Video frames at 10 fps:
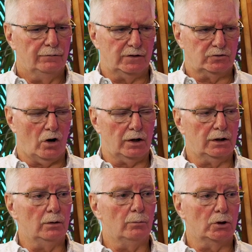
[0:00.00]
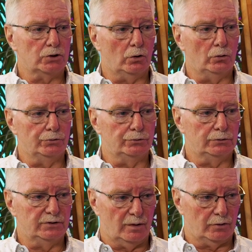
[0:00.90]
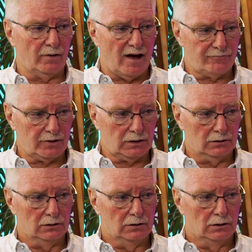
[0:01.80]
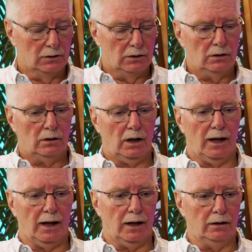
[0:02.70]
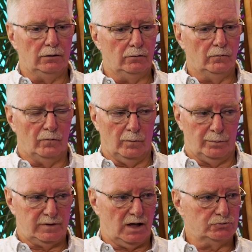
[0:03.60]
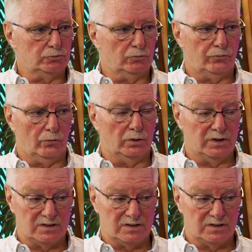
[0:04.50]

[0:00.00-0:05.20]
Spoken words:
they targeted a much older demographic, and the potential for